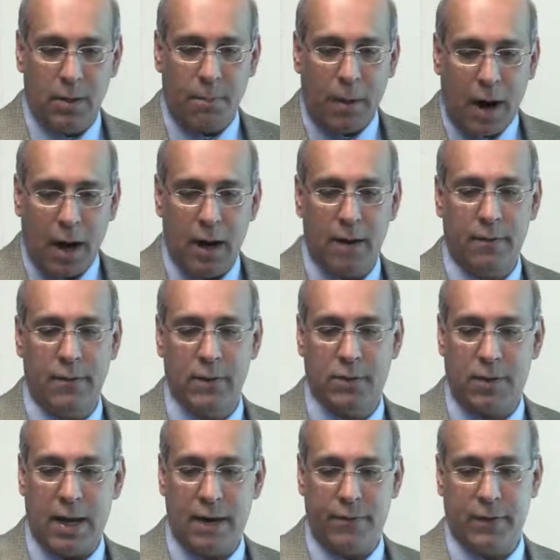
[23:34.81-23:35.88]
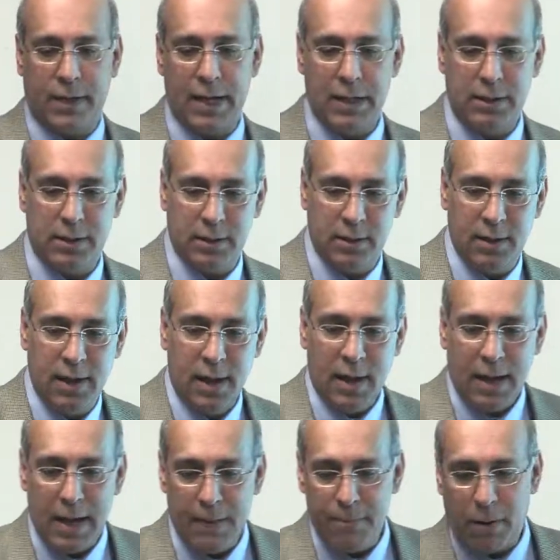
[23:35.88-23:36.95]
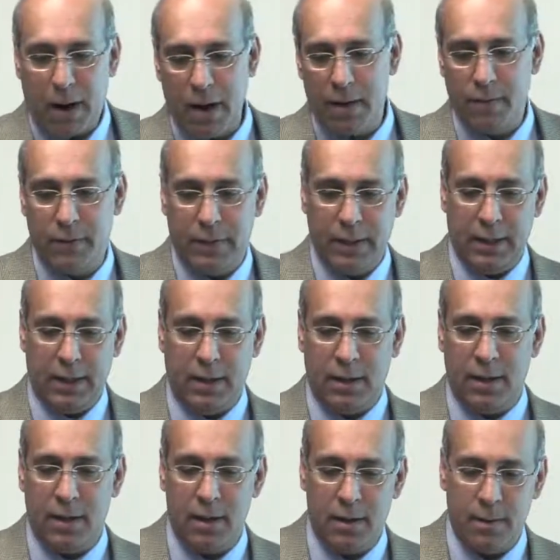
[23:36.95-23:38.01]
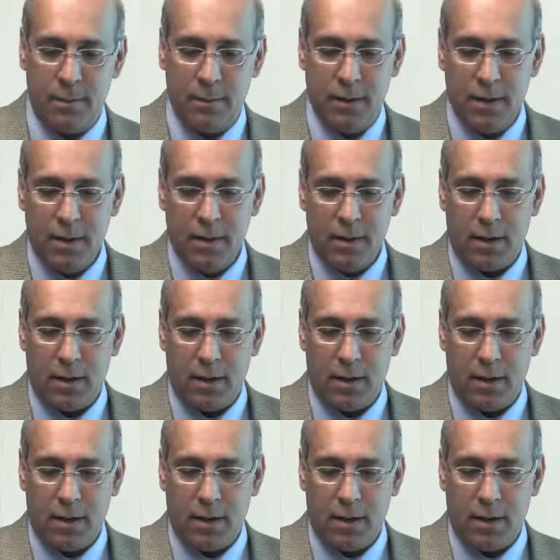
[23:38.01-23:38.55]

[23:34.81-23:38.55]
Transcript: know part of the stratification and part of the um,